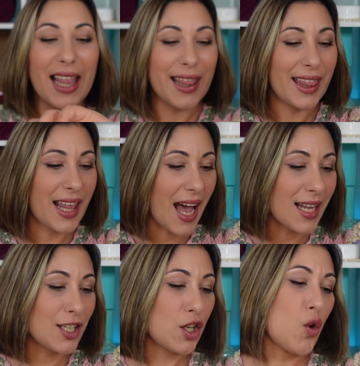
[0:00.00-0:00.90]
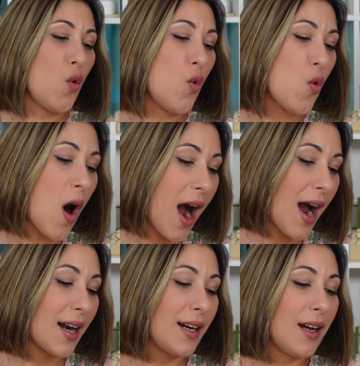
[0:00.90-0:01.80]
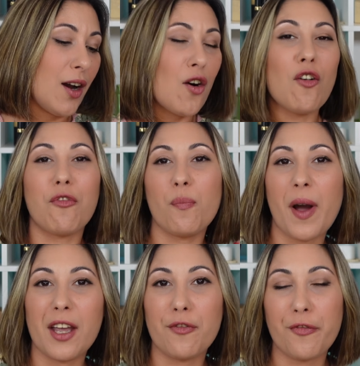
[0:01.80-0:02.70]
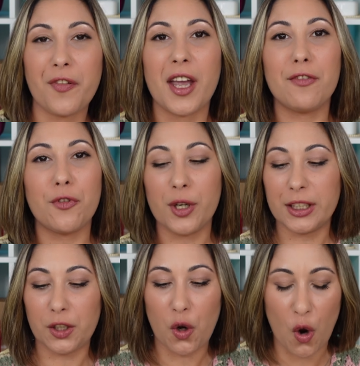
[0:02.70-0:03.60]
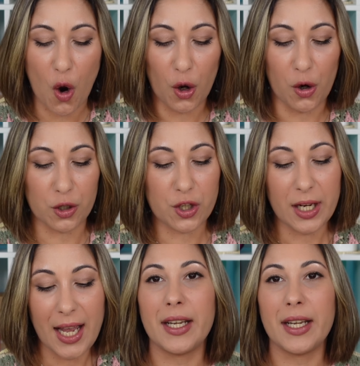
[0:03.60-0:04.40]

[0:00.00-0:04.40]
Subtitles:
That's one of my favorite colors.